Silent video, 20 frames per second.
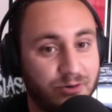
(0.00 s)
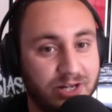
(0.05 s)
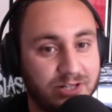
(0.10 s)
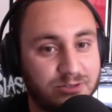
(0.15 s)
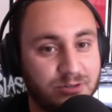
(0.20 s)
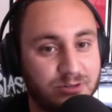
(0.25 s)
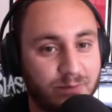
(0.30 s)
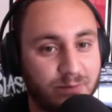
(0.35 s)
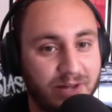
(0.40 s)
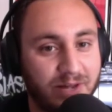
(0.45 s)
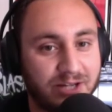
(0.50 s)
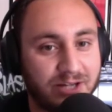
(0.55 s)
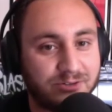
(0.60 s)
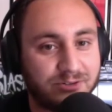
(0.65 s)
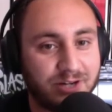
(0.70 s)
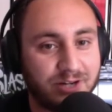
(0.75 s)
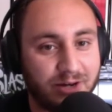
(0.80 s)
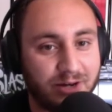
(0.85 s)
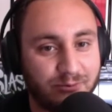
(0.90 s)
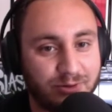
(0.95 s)
donate to our
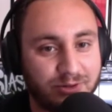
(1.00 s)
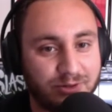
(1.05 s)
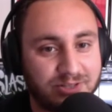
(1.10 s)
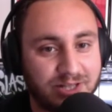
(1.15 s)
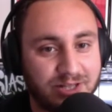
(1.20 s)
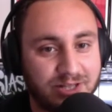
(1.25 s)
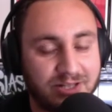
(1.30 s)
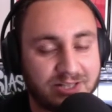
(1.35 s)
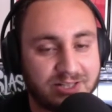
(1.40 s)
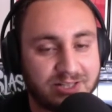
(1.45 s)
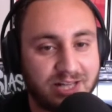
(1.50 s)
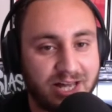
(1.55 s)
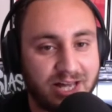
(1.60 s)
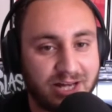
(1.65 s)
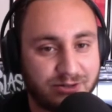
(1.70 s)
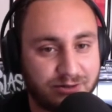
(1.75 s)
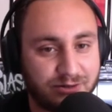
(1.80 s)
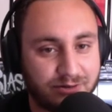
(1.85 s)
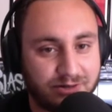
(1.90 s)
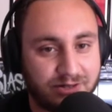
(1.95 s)
Patreon. We'll send you a
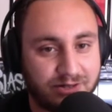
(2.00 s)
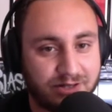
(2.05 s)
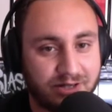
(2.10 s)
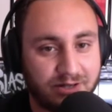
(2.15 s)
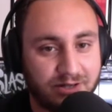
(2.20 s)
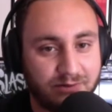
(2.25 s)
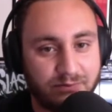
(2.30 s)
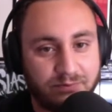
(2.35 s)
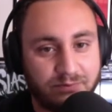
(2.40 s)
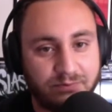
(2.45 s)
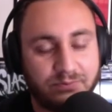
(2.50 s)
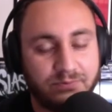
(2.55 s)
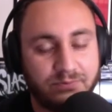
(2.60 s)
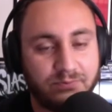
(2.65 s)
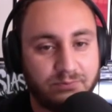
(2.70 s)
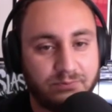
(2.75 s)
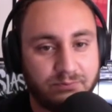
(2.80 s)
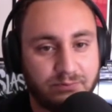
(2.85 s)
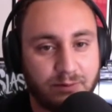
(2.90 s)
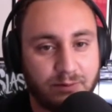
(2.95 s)
Slashers
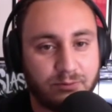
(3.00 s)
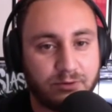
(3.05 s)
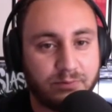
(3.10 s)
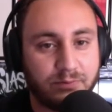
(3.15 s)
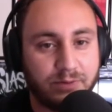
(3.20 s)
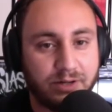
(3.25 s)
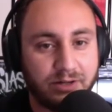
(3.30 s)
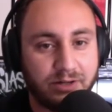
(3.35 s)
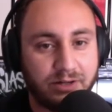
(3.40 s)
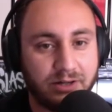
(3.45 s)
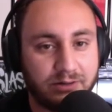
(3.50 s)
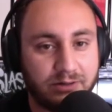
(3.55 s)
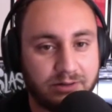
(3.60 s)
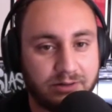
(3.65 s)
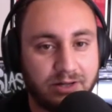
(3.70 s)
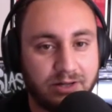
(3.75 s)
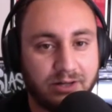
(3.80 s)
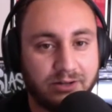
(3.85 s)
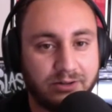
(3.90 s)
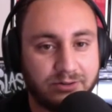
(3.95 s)
memorabilia
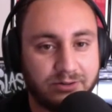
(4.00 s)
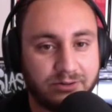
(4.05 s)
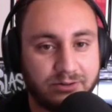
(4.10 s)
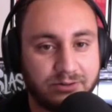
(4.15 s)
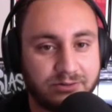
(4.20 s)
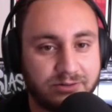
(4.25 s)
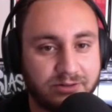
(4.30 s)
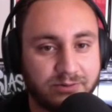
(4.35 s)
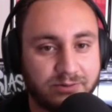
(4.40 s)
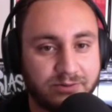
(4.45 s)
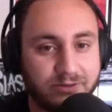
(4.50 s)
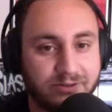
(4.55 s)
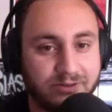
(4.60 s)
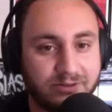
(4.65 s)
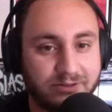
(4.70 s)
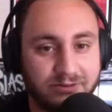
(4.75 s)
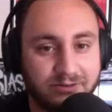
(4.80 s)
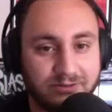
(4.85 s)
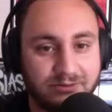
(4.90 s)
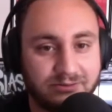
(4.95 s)
calendar or something.
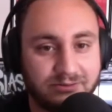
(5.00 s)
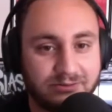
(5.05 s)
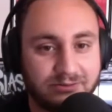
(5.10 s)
